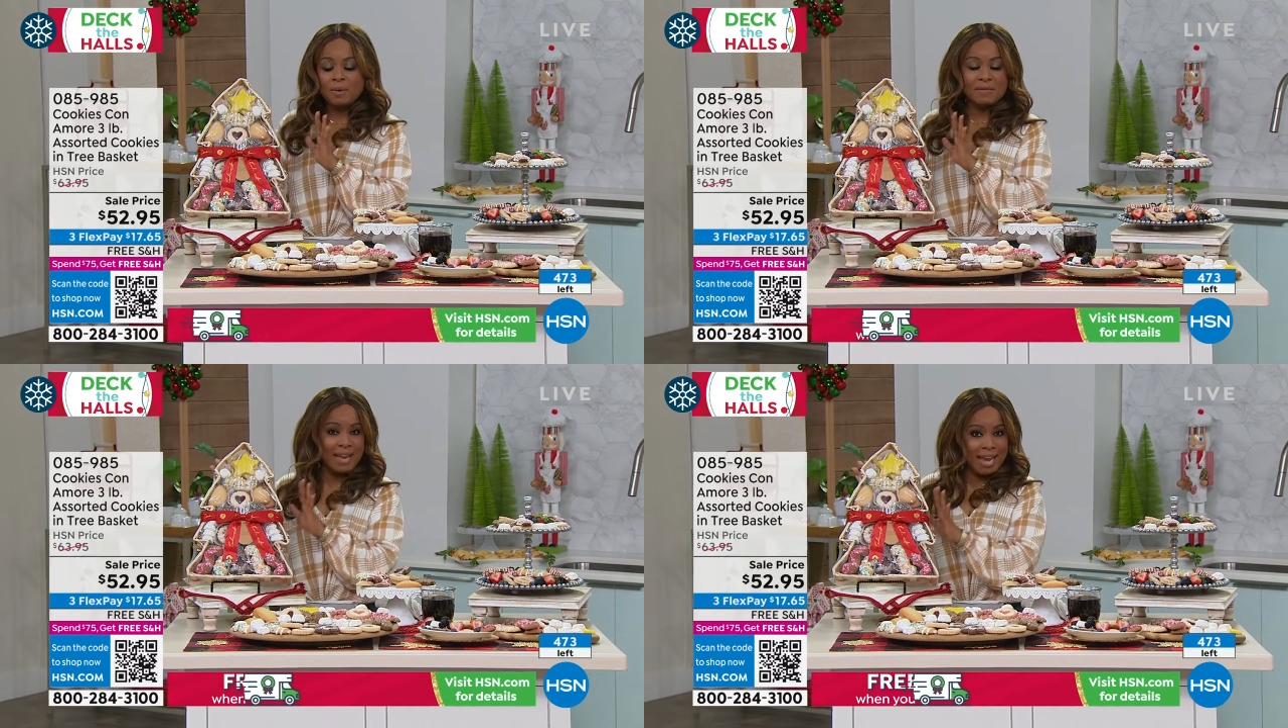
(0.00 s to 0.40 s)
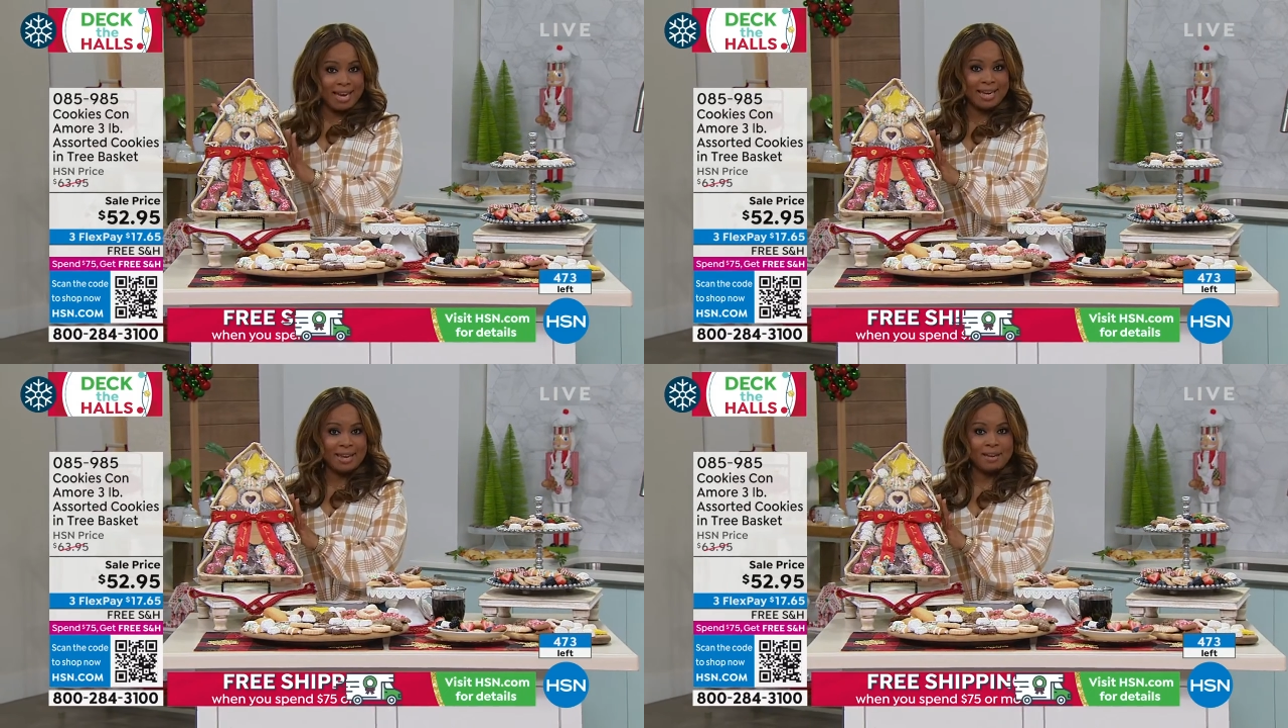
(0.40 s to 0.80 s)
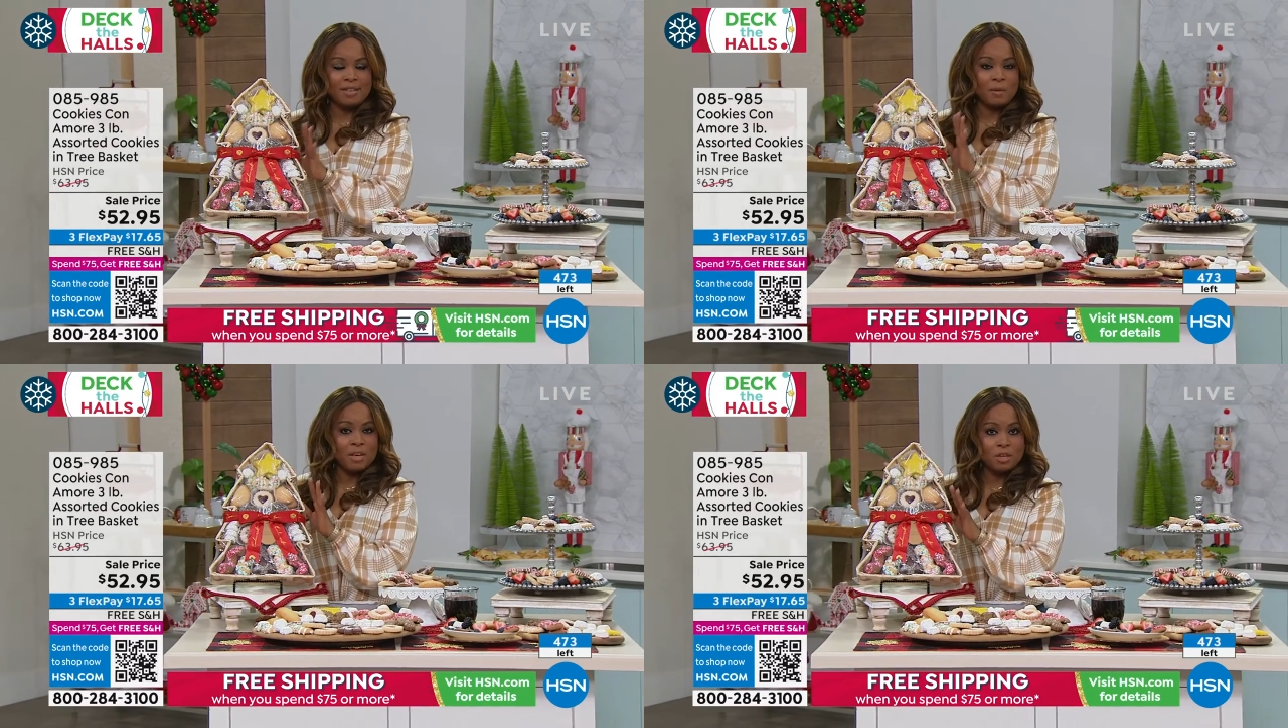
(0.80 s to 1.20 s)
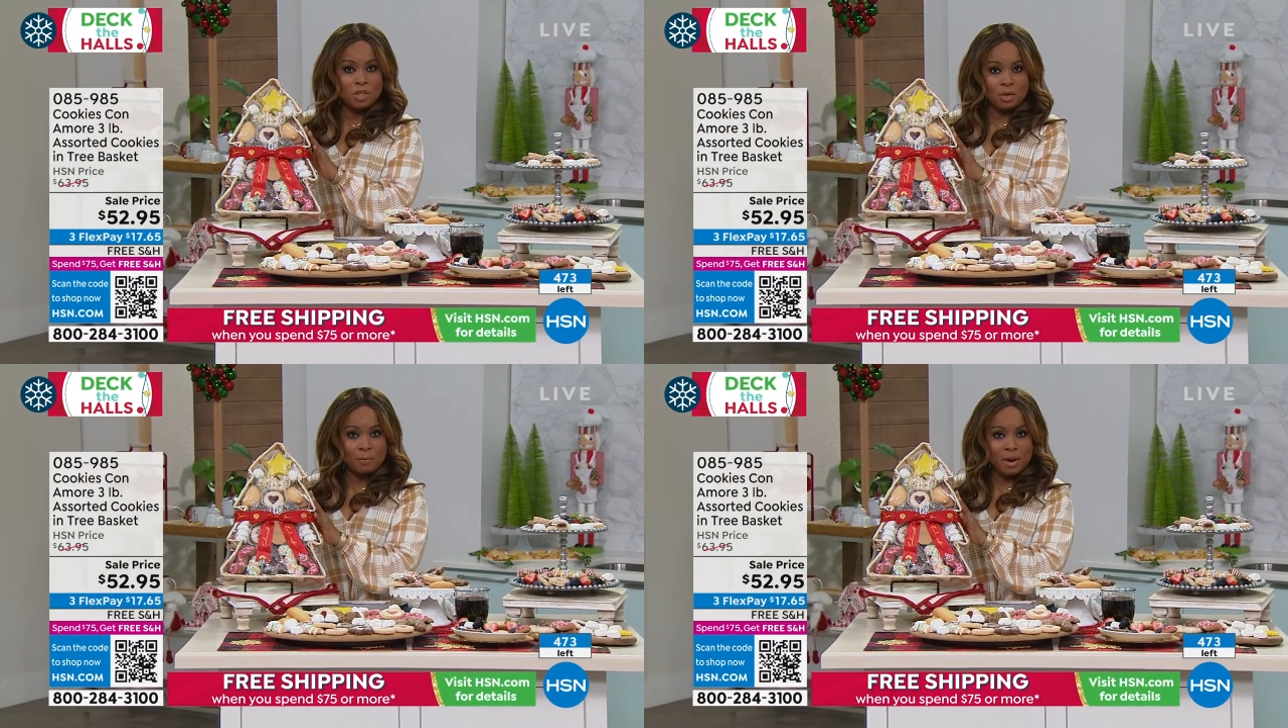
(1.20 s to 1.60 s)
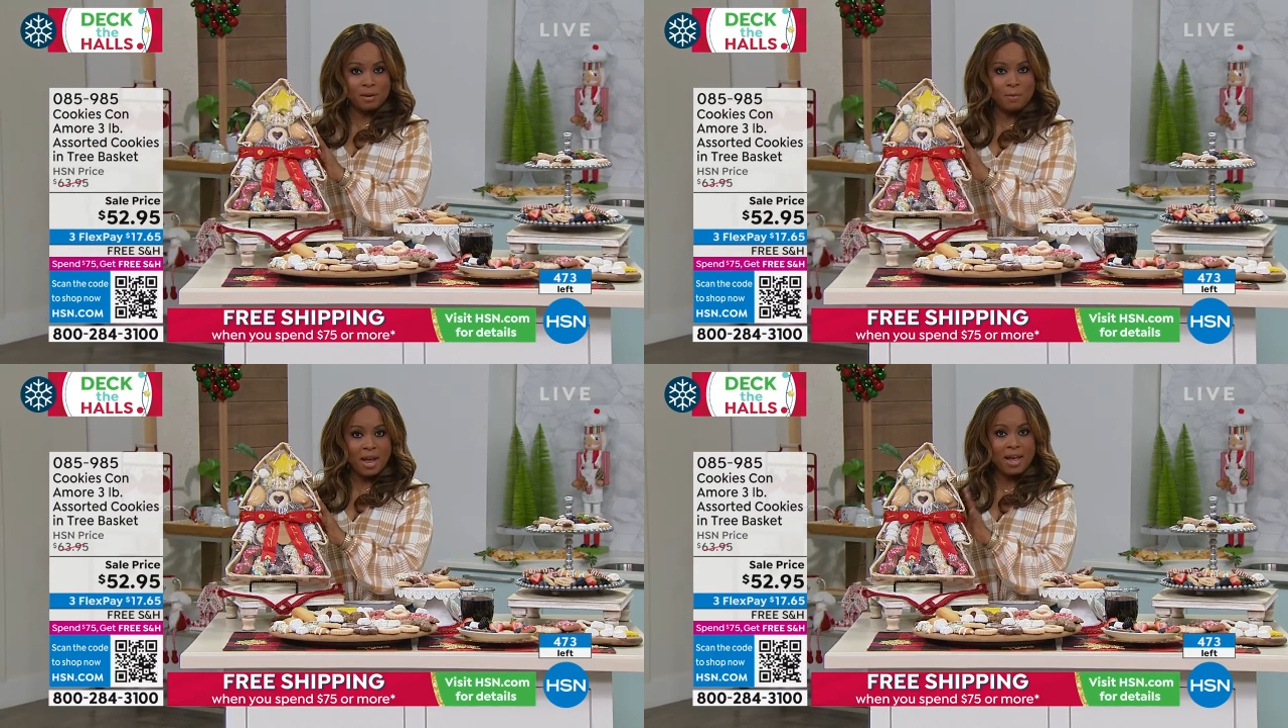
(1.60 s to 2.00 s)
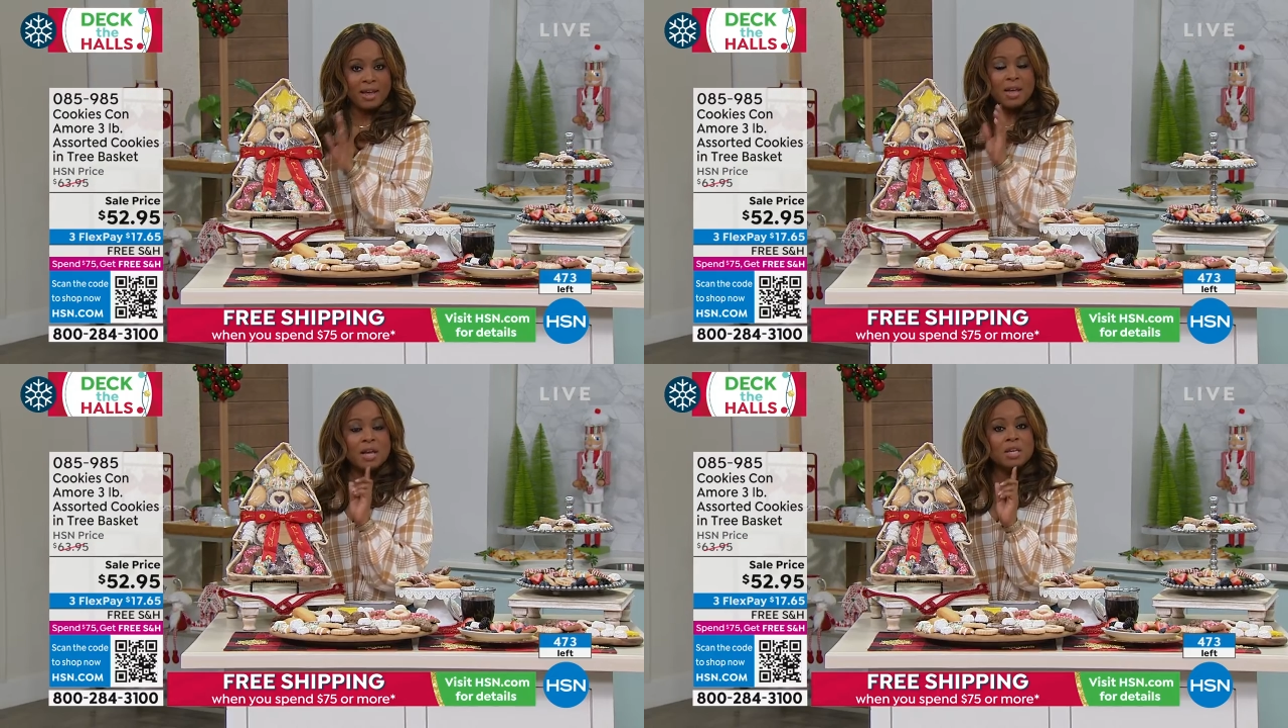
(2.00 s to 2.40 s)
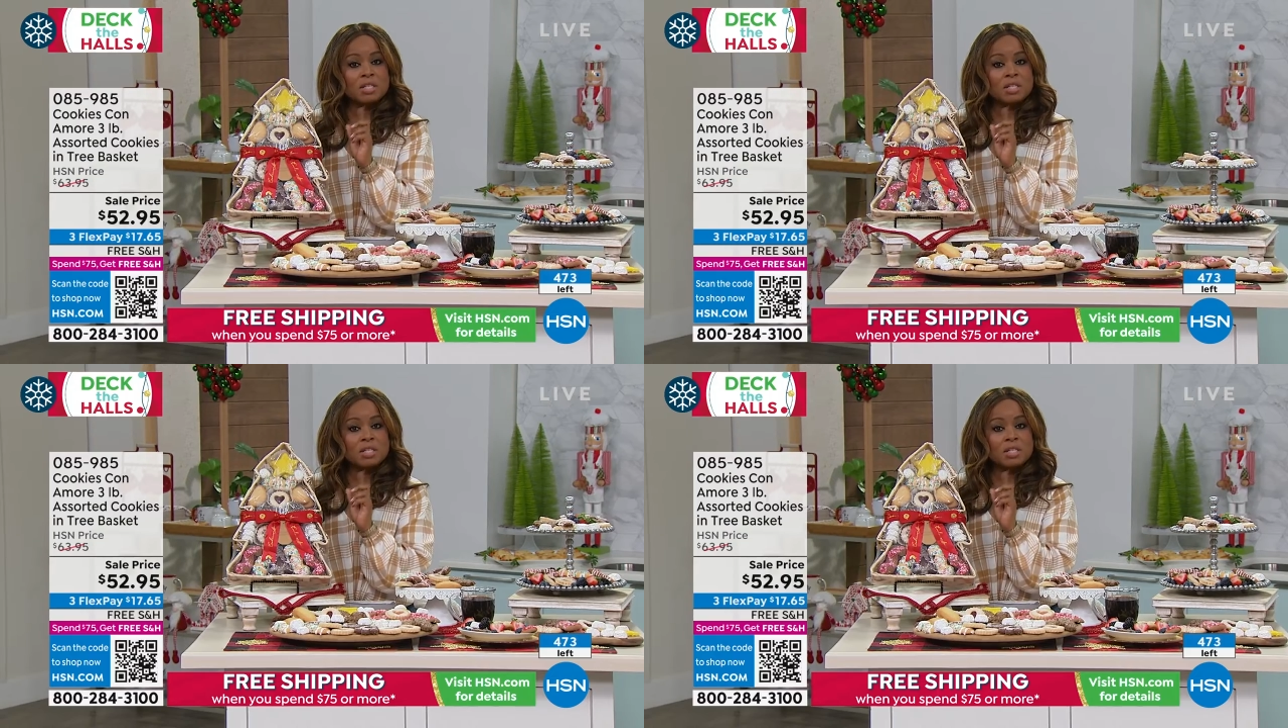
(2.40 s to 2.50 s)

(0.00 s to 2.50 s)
we have 80 that we can ship right away.